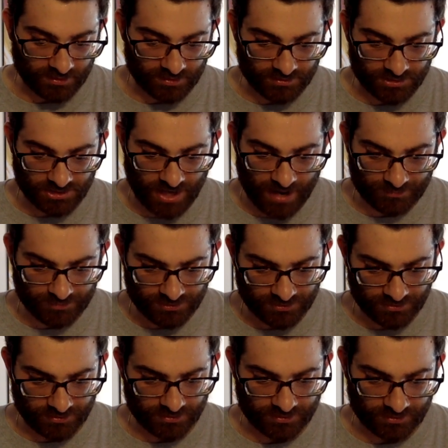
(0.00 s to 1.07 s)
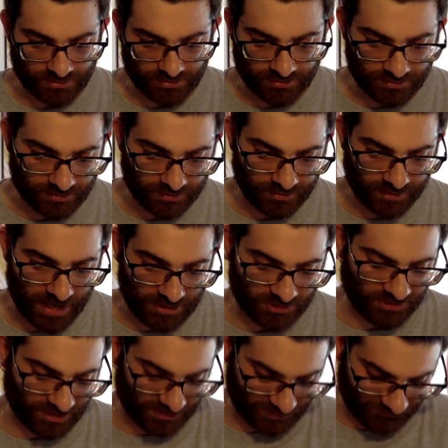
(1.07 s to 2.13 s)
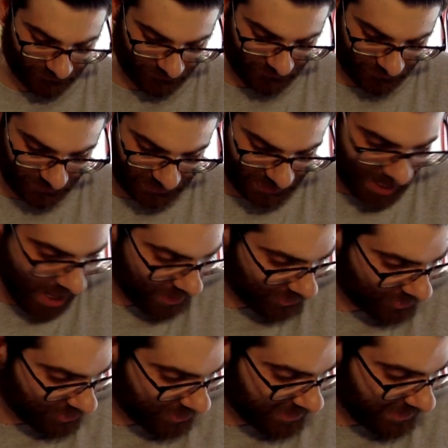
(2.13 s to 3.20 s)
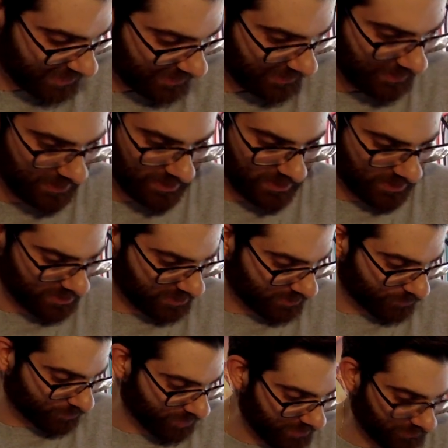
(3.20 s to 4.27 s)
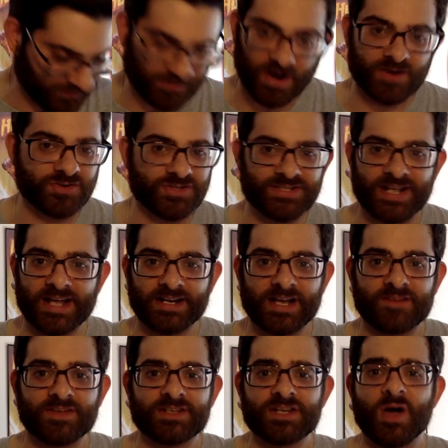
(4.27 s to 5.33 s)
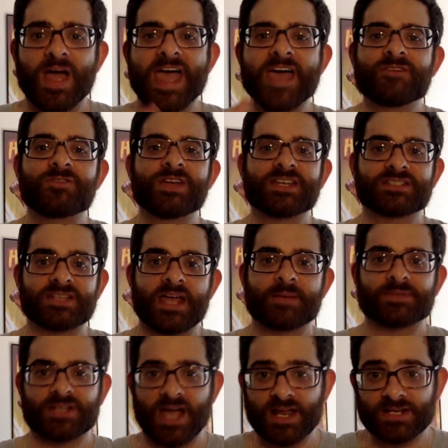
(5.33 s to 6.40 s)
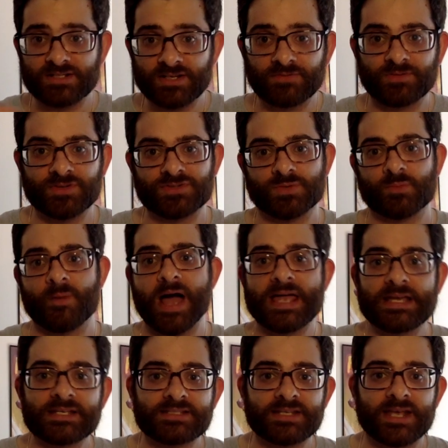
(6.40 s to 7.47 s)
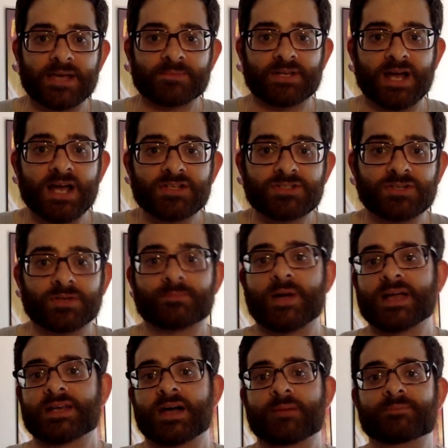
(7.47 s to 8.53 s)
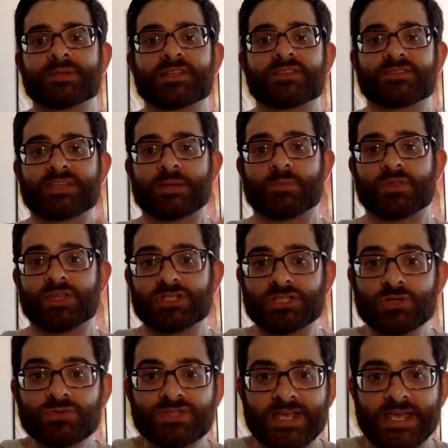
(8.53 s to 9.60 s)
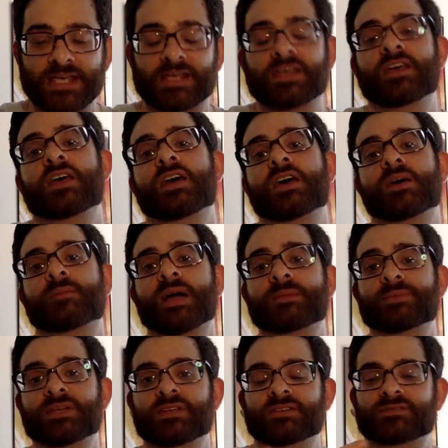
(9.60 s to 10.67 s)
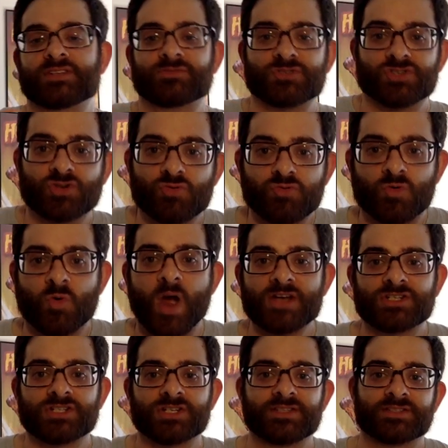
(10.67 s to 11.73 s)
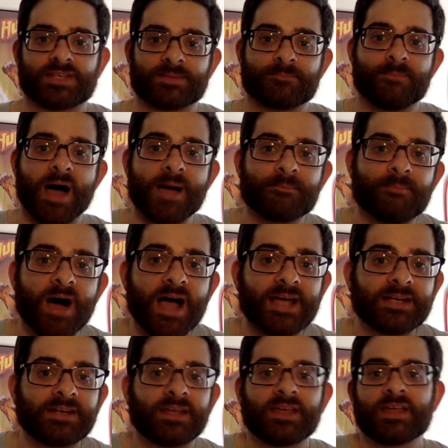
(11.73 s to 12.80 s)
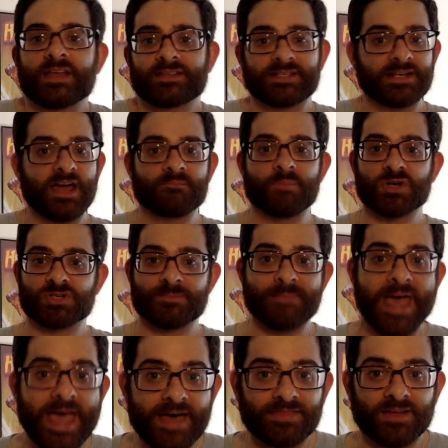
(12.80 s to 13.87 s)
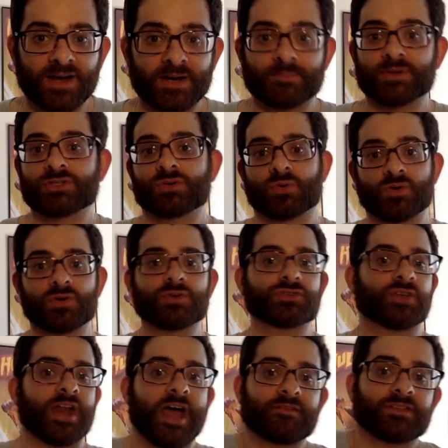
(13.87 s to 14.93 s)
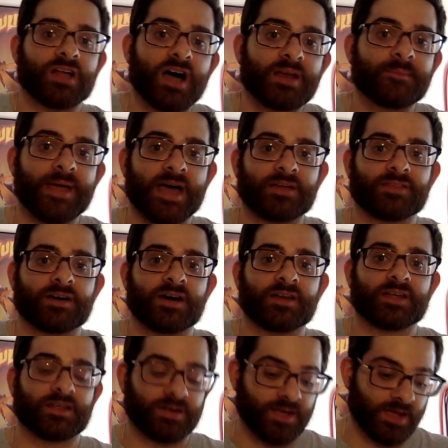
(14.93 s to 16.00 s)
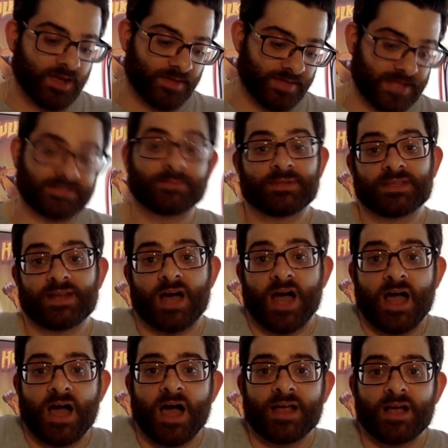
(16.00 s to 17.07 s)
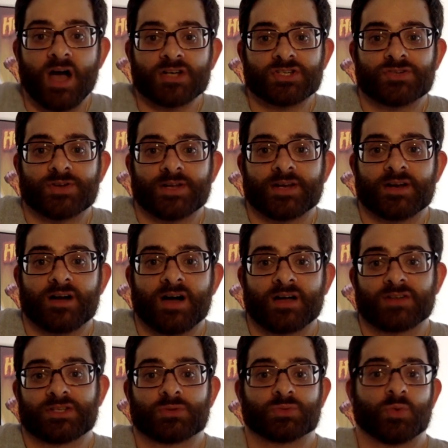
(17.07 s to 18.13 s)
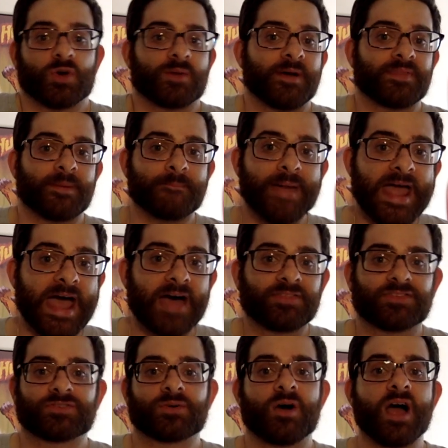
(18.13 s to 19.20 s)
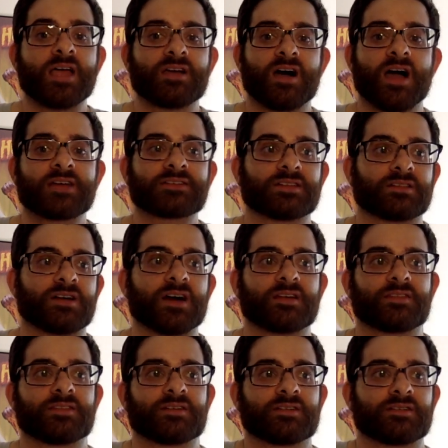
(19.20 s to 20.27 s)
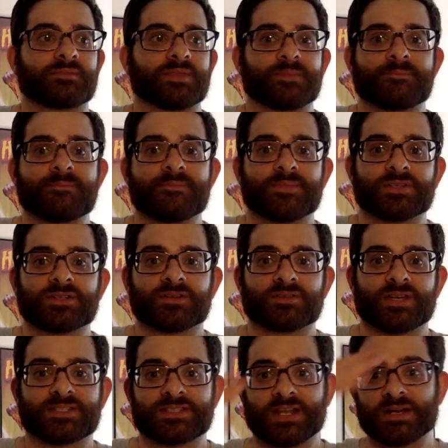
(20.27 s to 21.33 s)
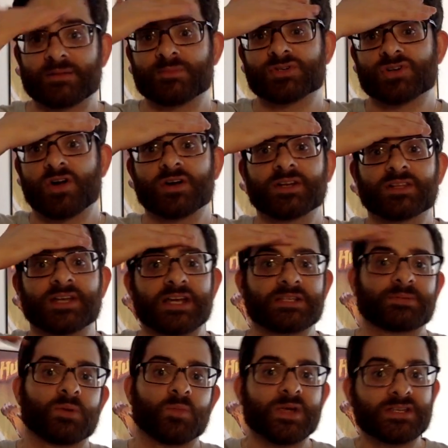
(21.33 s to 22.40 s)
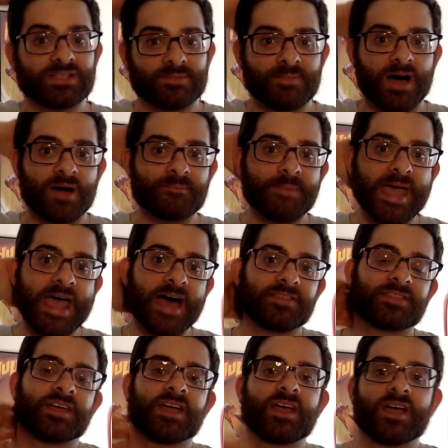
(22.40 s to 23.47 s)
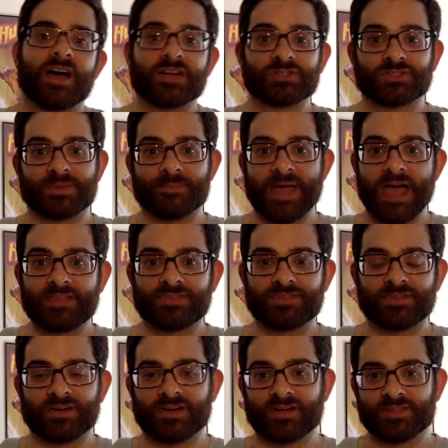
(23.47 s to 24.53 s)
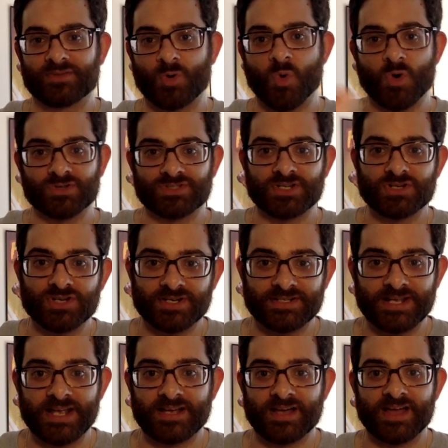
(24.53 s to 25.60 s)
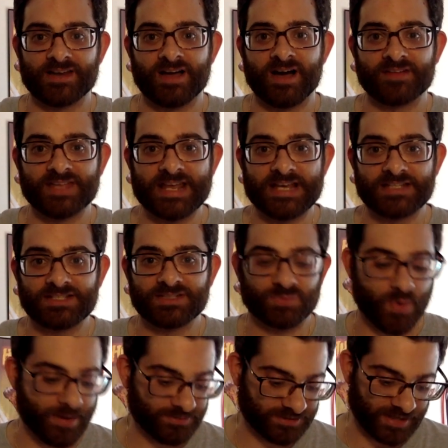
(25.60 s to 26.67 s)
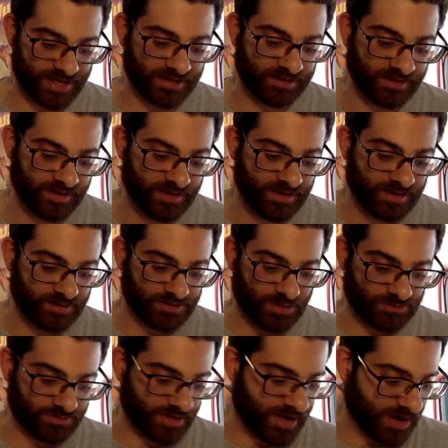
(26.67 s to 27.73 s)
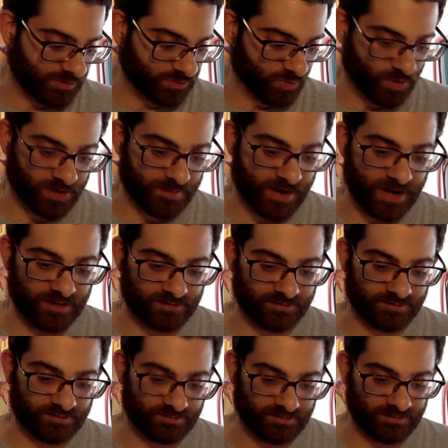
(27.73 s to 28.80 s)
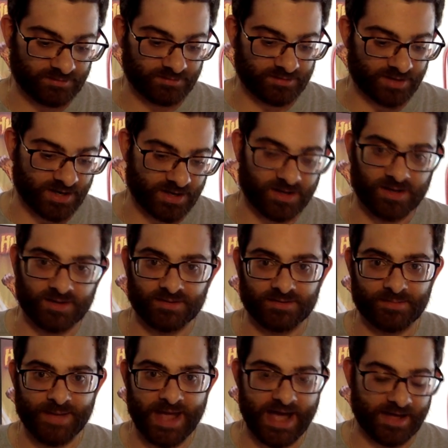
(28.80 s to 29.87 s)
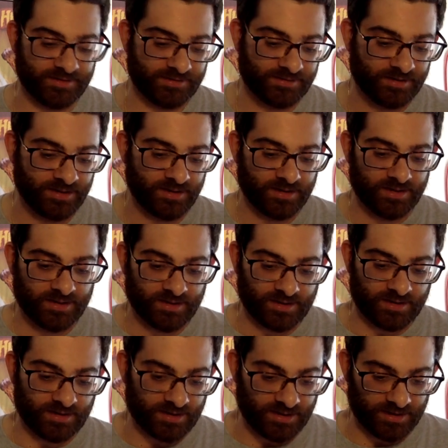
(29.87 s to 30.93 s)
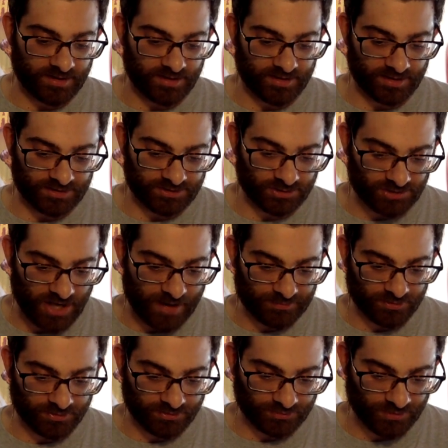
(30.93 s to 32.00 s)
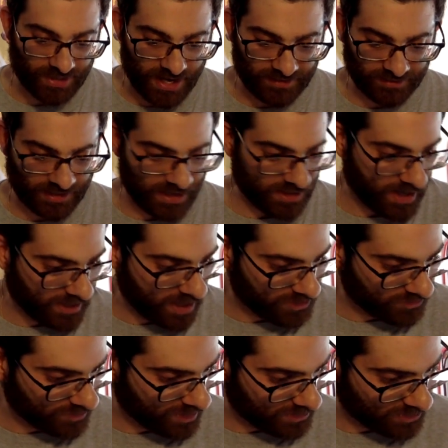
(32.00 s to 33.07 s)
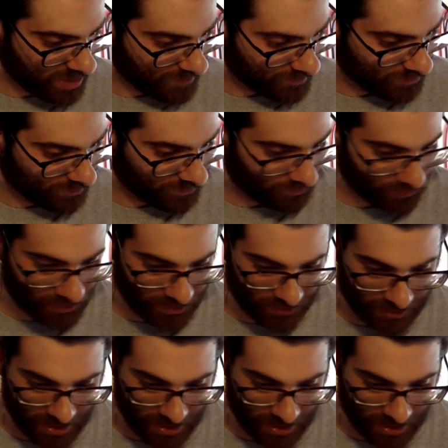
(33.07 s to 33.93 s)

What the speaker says: Chapter exercise physiology, just a brief understanding of it. Now, every exam is kind of different, so my exam that I took might not be the same one that you take. It might be different questions. Like mine didn't have much math on it, but yours could have a lot of math on it. That's something that I concentrated on because I was worried about the math, so I did a lot of the study a majority, I spent weeks on math. I took the math course that you can take on ACE's website because I was worried about the math. So chapter 3, I think I concentrated on chapter 3.